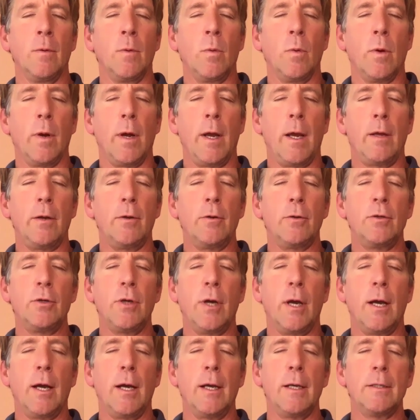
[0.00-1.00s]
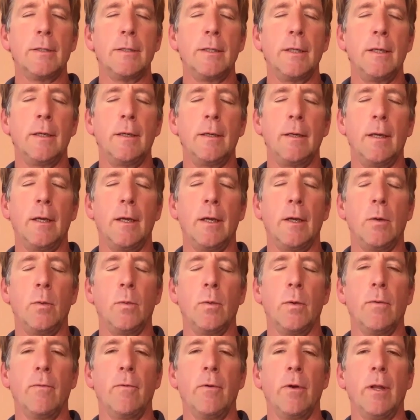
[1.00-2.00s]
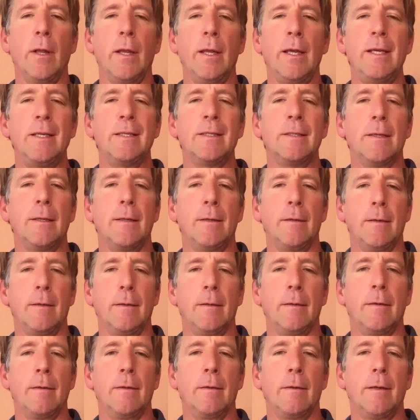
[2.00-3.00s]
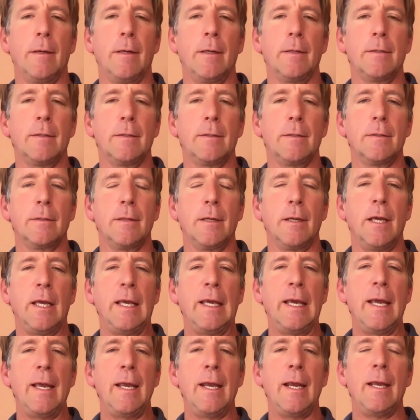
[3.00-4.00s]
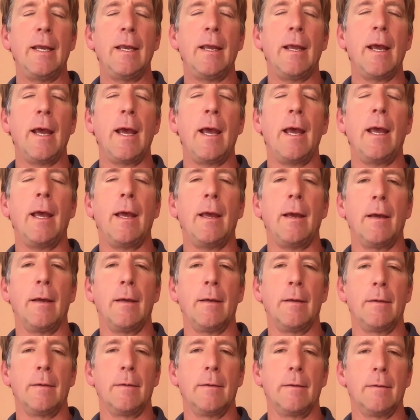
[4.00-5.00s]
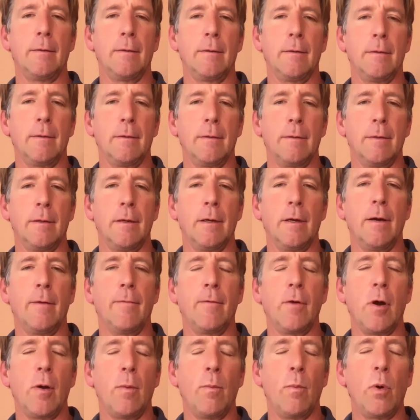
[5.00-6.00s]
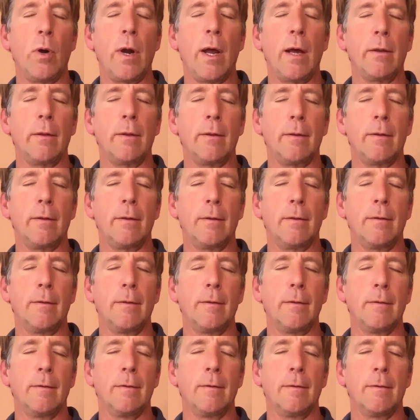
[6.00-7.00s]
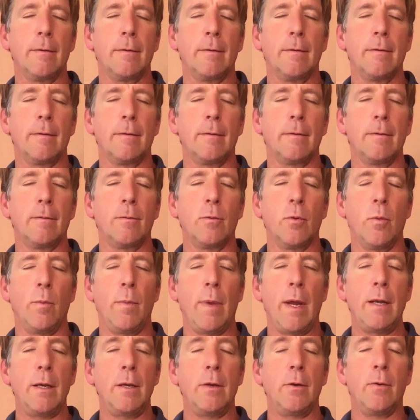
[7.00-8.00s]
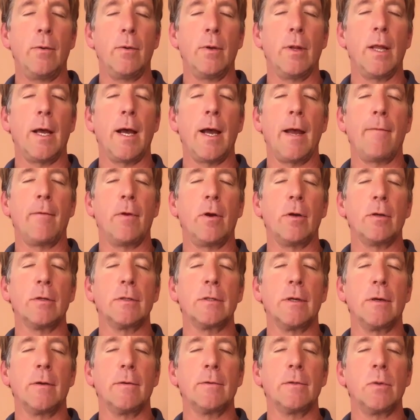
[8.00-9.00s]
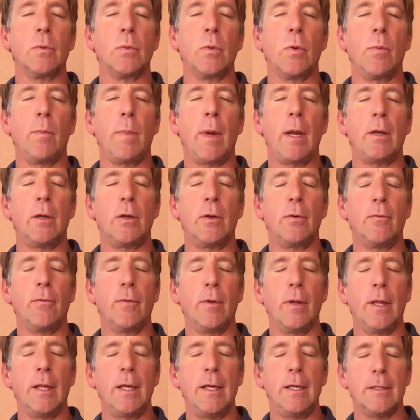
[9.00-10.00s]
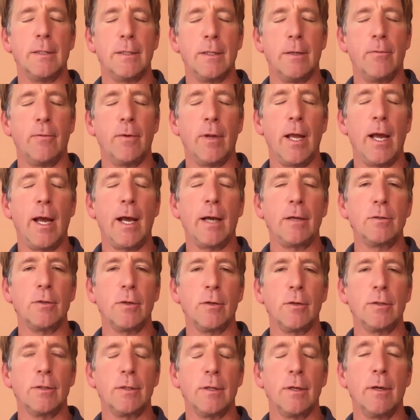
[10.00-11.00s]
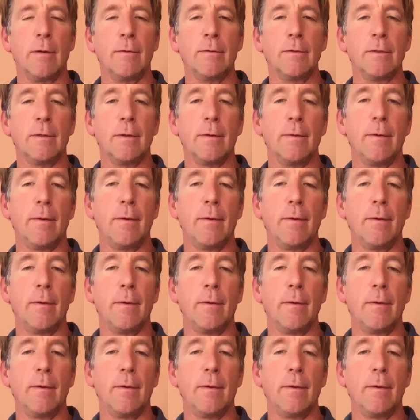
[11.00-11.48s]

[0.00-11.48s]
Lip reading: We're energizing and we're releasing. It's the yin and yang of our breath. We're meant to aliven ourselves and we're meant to release and relax ourselves.